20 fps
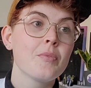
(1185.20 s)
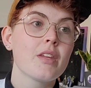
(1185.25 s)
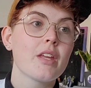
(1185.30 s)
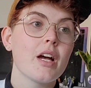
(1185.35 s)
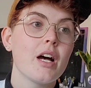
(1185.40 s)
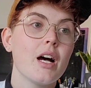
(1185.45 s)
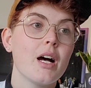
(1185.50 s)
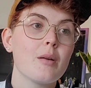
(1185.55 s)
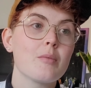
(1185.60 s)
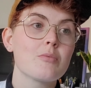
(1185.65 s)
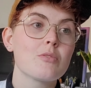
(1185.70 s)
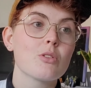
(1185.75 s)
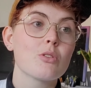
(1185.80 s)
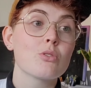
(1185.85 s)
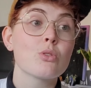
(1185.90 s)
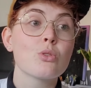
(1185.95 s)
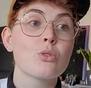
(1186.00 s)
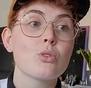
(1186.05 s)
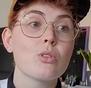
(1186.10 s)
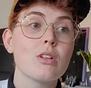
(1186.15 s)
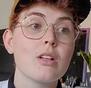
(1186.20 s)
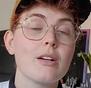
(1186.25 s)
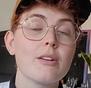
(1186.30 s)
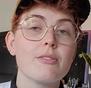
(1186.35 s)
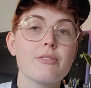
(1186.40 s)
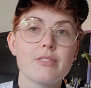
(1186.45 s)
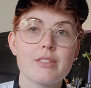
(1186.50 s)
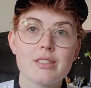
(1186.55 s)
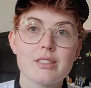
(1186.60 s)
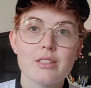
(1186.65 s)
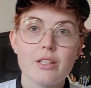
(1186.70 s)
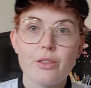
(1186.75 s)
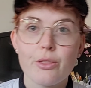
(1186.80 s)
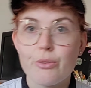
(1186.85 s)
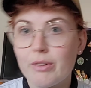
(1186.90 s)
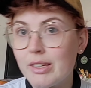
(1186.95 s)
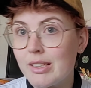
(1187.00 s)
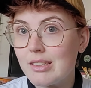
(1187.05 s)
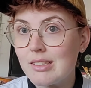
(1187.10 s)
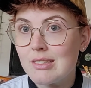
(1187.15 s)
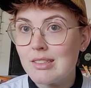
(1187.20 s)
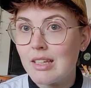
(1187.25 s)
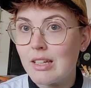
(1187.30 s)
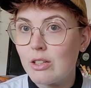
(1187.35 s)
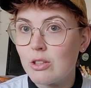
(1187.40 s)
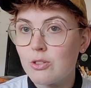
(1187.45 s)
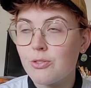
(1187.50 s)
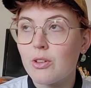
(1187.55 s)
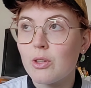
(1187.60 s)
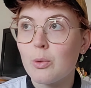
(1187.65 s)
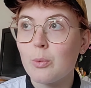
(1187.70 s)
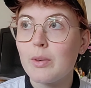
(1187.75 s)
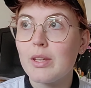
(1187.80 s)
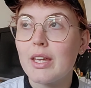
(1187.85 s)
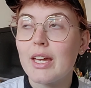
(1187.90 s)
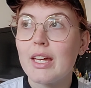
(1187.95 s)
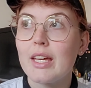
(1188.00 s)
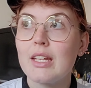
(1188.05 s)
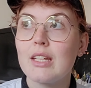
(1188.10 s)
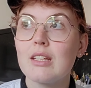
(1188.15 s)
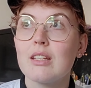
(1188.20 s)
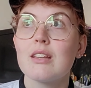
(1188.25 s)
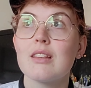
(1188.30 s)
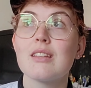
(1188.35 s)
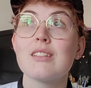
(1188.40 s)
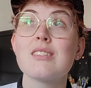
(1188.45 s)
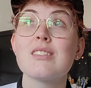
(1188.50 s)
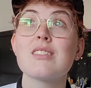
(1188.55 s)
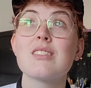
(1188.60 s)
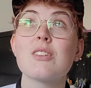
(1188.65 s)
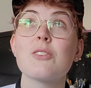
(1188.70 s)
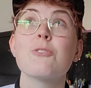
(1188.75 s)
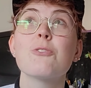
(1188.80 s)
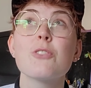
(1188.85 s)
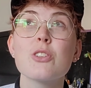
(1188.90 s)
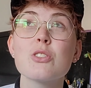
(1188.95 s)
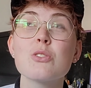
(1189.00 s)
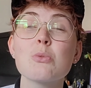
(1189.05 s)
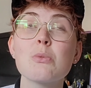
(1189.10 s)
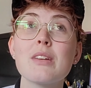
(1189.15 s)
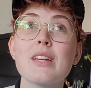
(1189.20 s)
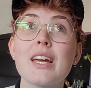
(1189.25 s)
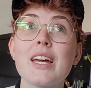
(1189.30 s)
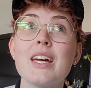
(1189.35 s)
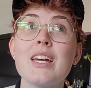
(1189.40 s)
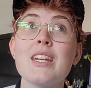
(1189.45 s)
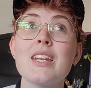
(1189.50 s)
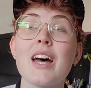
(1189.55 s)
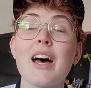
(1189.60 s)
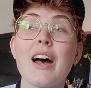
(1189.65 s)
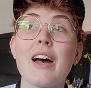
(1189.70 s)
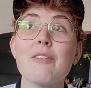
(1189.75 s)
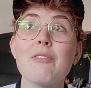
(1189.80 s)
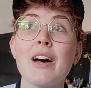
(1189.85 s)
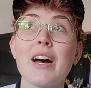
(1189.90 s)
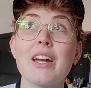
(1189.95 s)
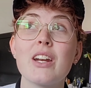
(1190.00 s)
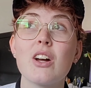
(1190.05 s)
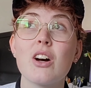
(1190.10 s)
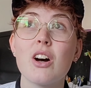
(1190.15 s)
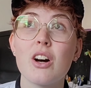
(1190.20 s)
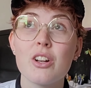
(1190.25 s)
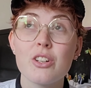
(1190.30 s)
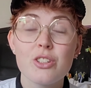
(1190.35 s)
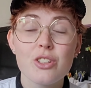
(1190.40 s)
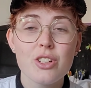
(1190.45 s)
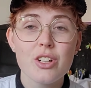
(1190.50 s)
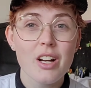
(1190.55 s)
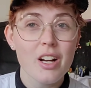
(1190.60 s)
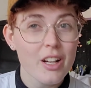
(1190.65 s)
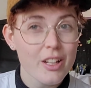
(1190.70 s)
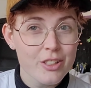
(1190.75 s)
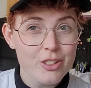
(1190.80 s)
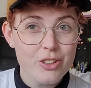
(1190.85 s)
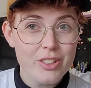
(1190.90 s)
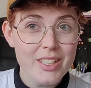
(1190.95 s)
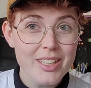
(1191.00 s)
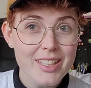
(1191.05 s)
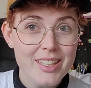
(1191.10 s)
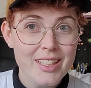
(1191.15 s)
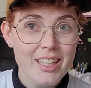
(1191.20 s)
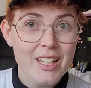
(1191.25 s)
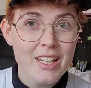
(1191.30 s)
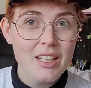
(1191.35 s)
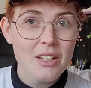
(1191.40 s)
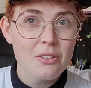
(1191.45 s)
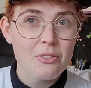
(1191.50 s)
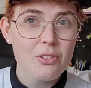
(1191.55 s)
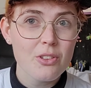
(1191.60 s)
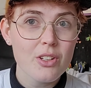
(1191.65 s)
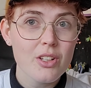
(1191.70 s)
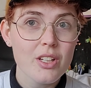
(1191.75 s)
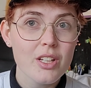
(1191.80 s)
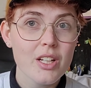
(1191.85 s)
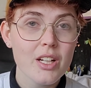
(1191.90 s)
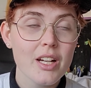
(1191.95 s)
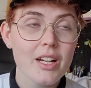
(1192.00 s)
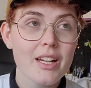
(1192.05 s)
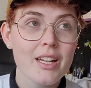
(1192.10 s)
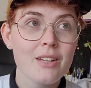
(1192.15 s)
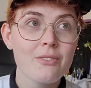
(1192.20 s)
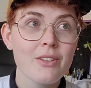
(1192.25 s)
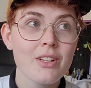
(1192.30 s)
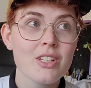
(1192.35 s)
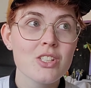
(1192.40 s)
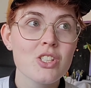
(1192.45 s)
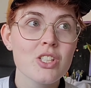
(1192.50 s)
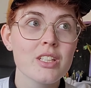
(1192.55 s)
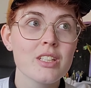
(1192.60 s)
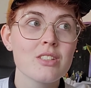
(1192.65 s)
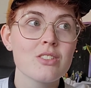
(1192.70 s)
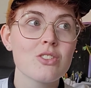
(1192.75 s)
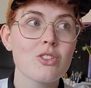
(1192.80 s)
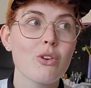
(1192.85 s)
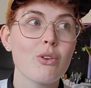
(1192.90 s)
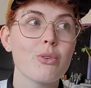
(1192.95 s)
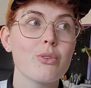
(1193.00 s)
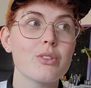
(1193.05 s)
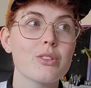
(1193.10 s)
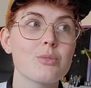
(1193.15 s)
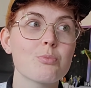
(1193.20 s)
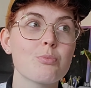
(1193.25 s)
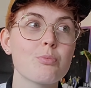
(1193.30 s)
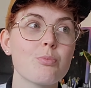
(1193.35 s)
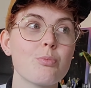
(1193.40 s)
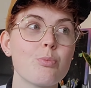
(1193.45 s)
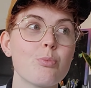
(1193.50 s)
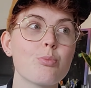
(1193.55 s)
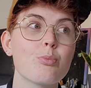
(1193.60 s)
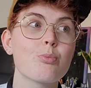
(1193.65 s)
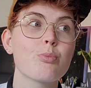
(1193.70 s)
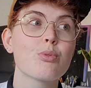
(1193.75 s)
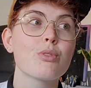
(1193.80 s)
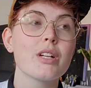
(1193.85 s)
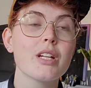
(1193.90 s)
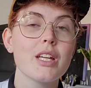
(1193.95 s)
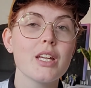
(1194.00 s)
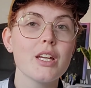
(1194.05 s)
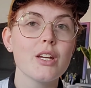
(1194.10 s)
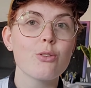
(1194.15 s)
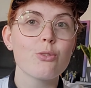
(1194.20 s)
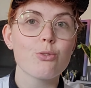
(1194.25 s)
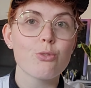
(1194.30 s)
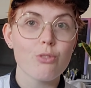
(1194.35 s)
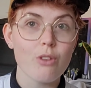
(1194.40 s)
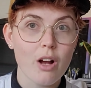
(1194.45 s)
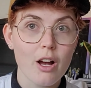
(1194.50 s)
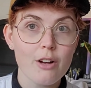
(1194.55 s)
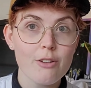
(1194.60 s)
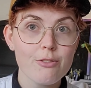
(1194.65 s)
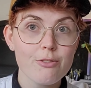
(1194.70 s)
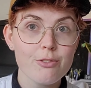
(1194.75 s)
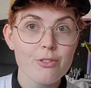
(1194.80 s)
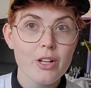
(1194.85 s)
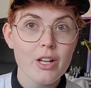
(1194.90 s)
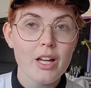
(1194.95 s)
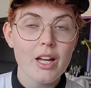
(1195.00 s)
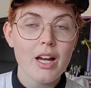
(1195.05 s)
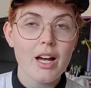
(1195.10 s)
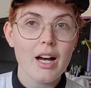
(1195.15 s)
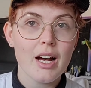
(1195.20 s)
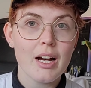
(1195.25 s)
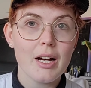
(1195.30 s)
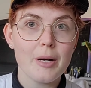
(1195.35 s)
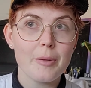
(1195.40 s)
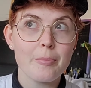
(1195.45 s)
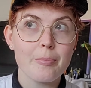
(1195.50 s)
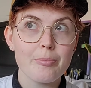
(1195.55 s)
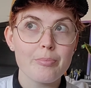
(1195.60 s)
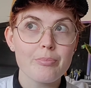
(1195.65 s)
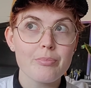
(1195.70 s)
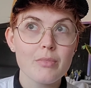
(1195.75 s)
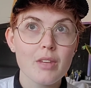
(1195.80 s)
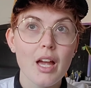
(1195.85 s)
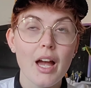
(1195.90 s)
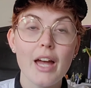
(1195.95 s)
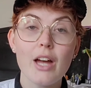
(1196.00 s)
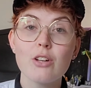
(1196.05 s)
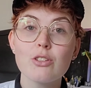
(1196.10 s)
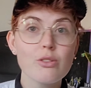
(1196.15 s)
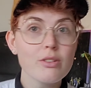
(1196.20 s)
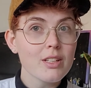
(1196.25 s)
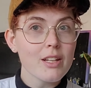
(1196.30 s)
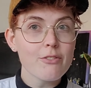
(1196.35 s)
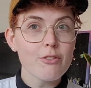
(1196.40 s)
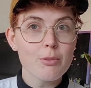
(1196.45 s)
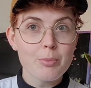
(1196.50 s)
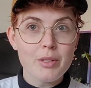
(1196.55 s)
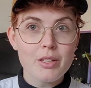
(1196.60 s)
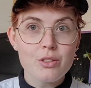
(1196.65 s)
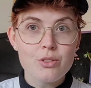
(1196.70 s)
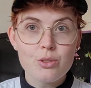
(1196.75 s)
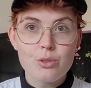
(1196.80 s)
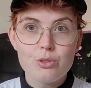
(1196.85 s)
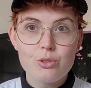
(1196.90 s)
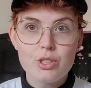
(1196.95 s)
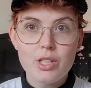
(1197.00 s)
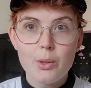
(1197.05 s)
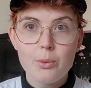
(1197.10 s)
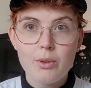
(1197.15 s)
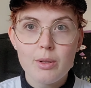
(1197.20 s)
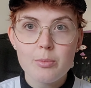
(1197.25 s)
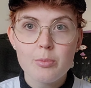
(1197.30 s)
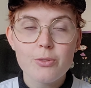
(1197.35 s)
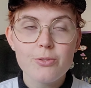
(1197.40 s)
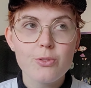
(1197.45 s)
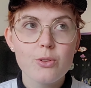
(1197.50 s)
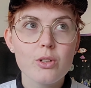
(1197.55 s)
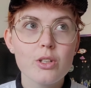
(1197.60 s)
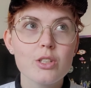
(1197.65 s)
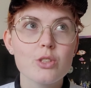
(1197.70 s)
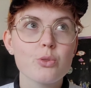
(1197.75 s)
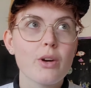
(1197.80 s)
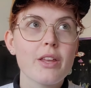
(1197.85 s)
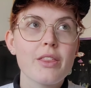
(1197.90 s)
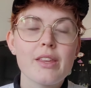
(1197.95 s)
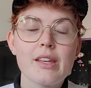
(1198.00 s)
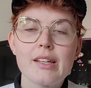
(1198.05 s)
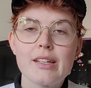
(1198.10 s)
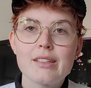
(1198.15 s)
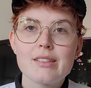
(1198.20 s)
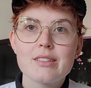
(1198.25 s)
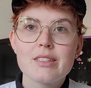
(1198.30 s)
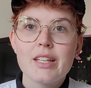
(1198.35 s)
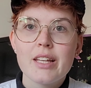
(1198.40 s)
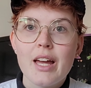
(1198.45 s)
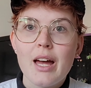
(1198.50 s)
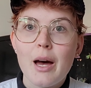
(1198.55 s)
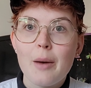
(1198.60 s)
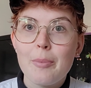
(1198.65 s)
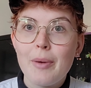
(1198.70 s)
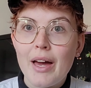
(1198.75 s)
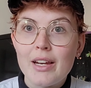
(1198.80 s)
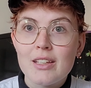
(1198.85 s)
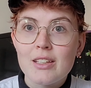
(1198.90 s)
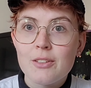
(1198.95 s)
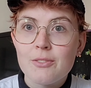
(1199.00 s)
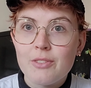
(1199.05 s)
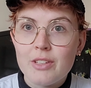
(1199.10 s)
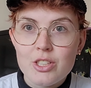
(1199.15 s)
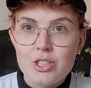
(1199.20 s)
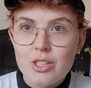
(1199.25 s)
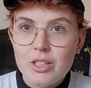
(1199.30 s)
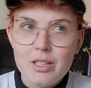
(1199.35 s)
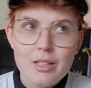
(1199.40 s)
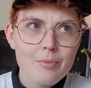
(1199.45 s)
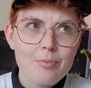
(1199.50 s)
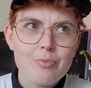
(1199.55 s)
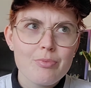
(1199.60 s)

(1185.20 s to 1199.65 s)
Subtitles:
So a total of 63 sales for the weekend. This is the first weekend I've had under 100 for a convention, so it was pretty rough. I also had never been to J1 before. Do I think it's a bad convention?